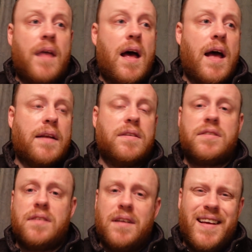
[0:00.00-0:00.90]
And
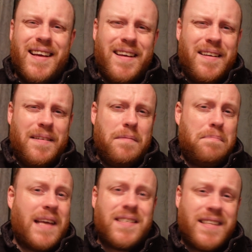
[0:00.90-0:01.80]

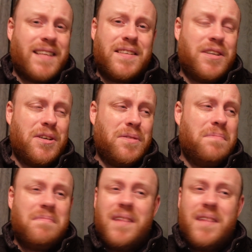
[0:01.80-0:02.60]
best thing to do,